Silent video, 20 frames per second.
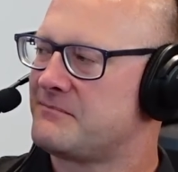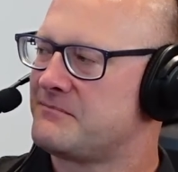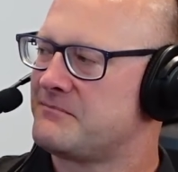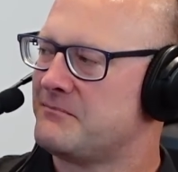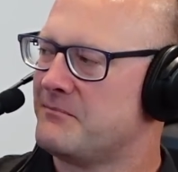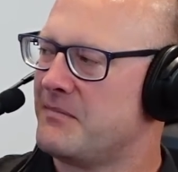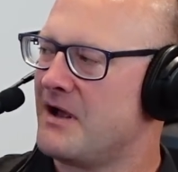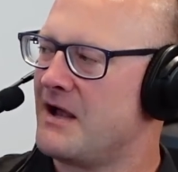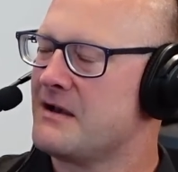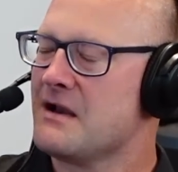
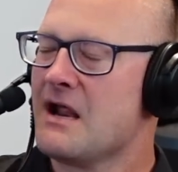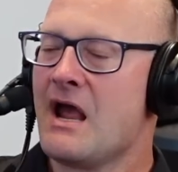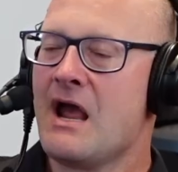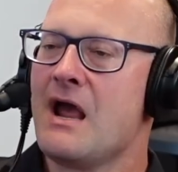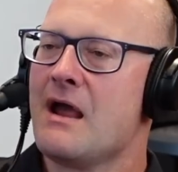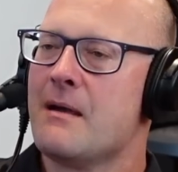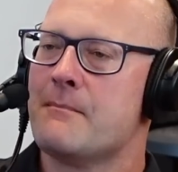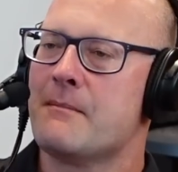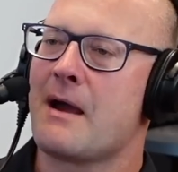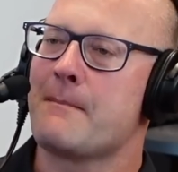But
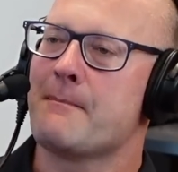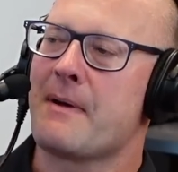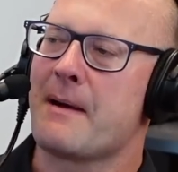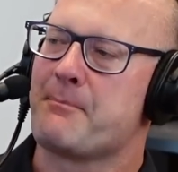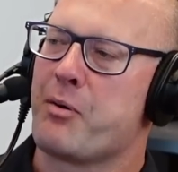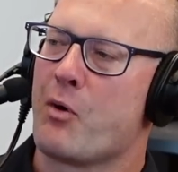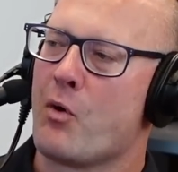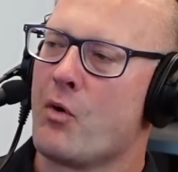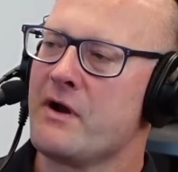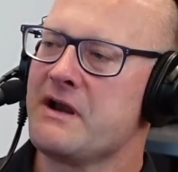my
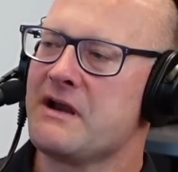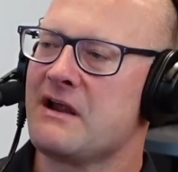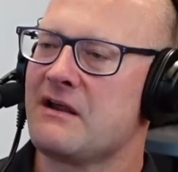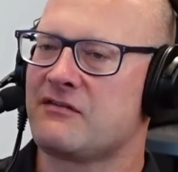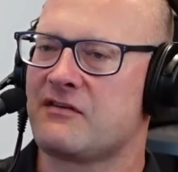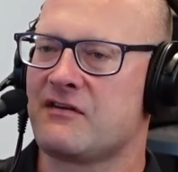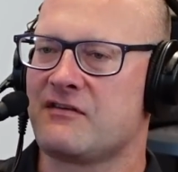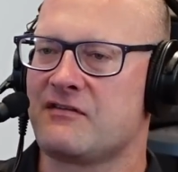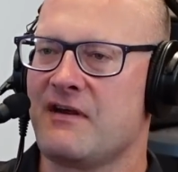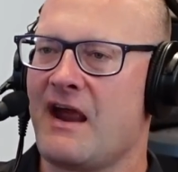point
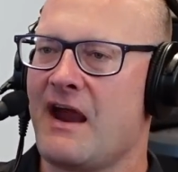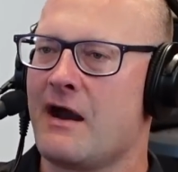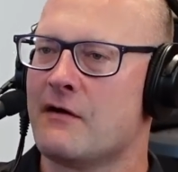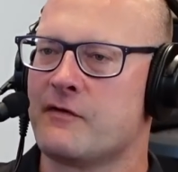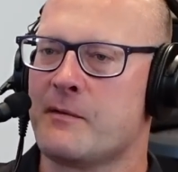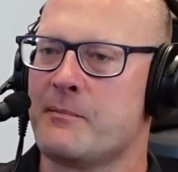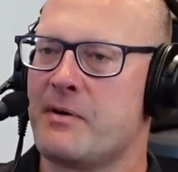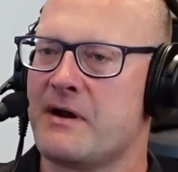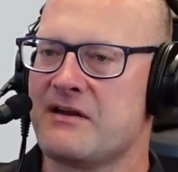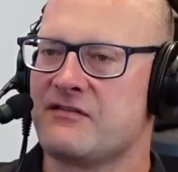is
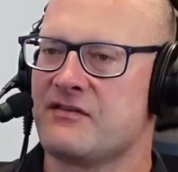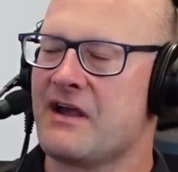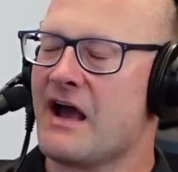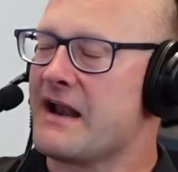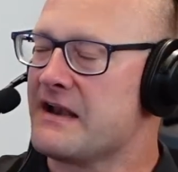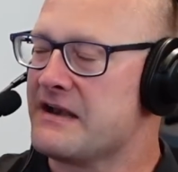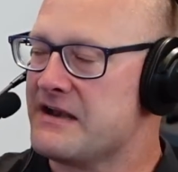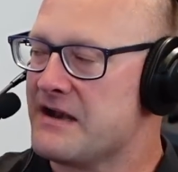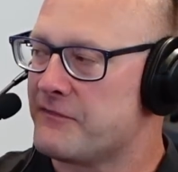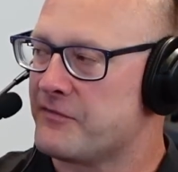everybody's
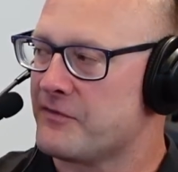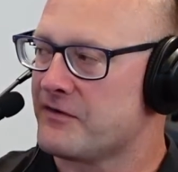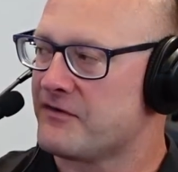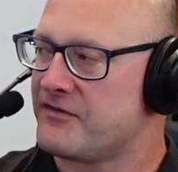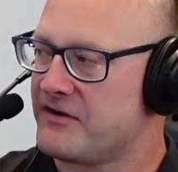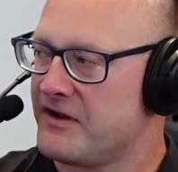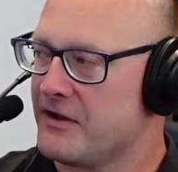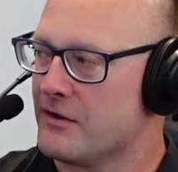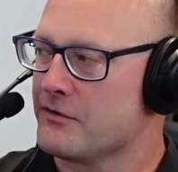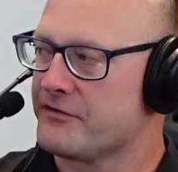got a different
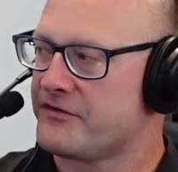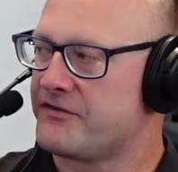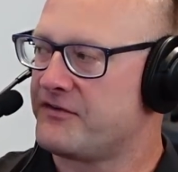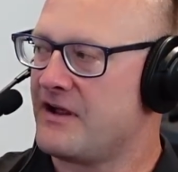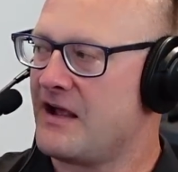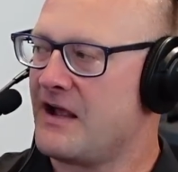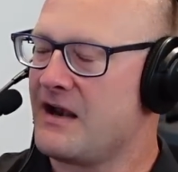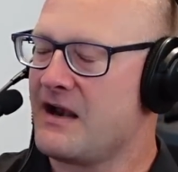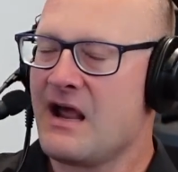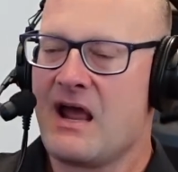skill
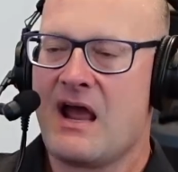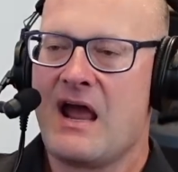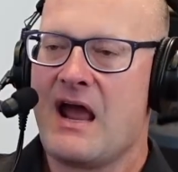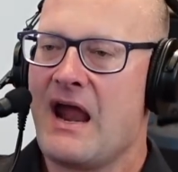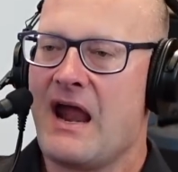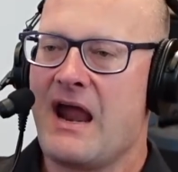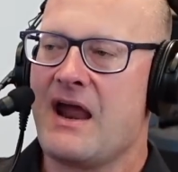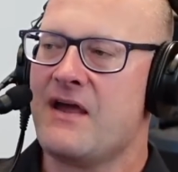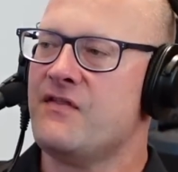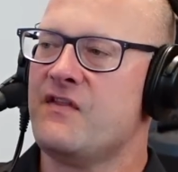set. Yeah.
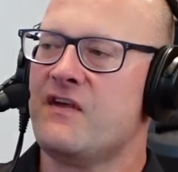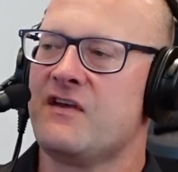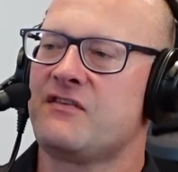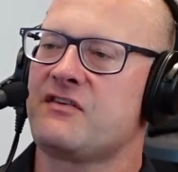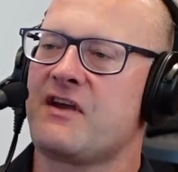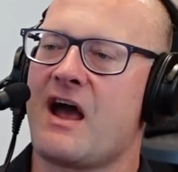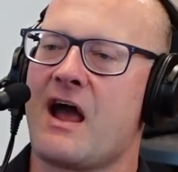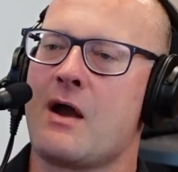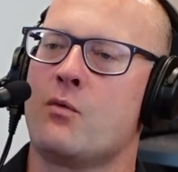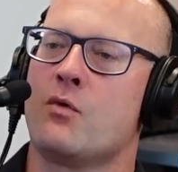And
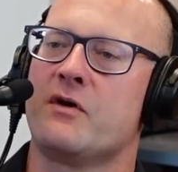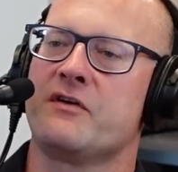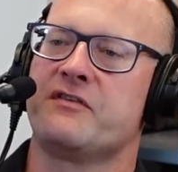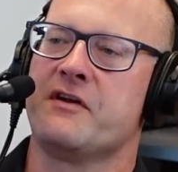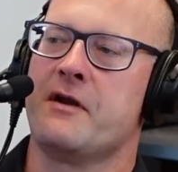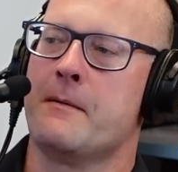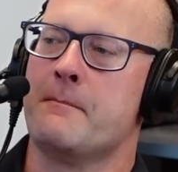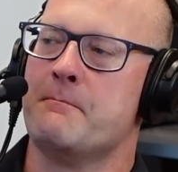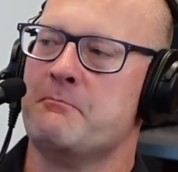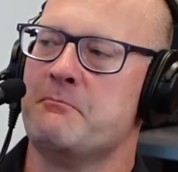this guy was
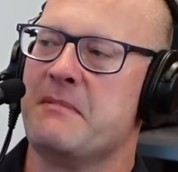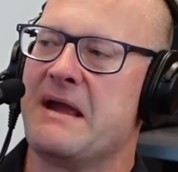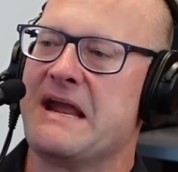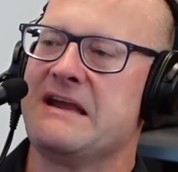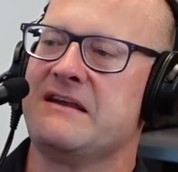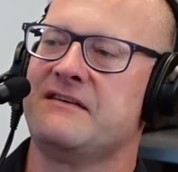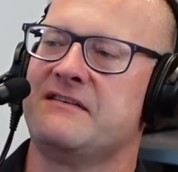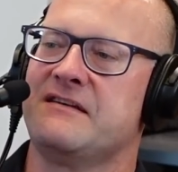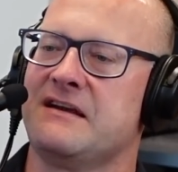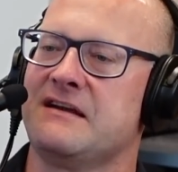an
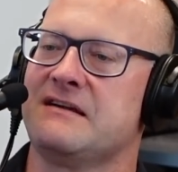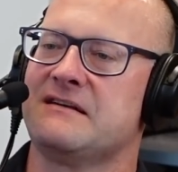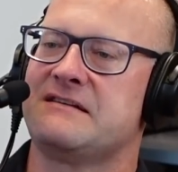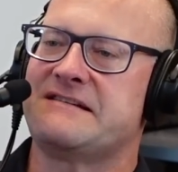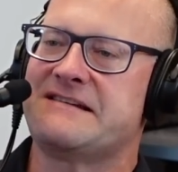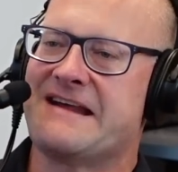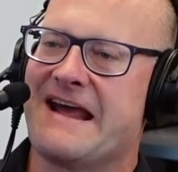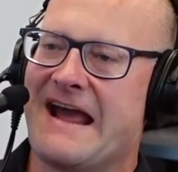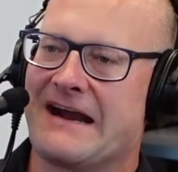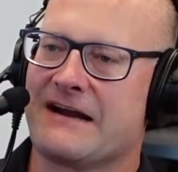amazing
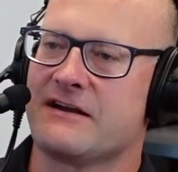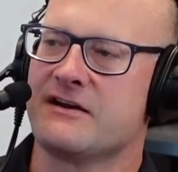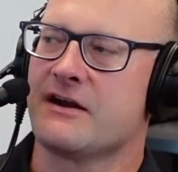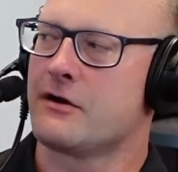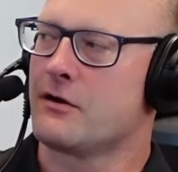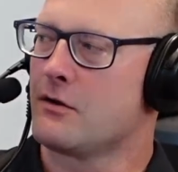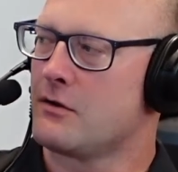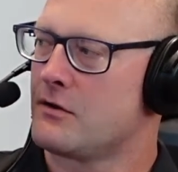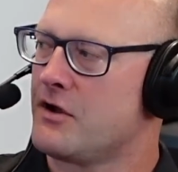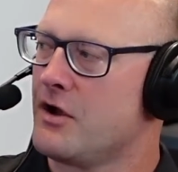
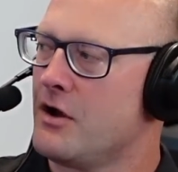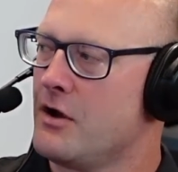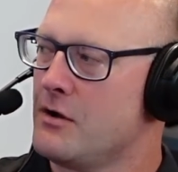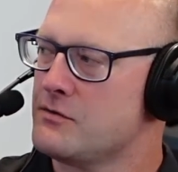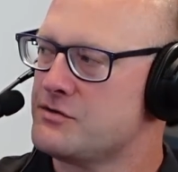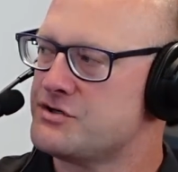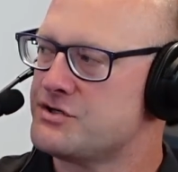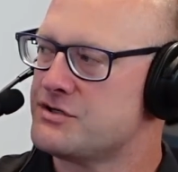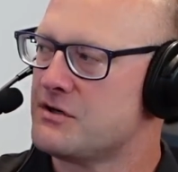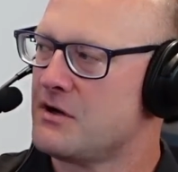technical
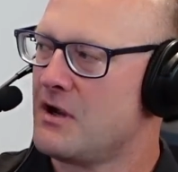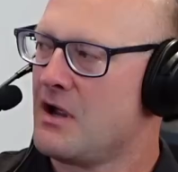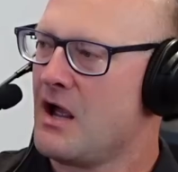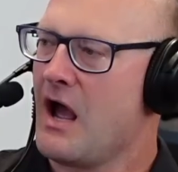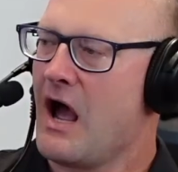coach.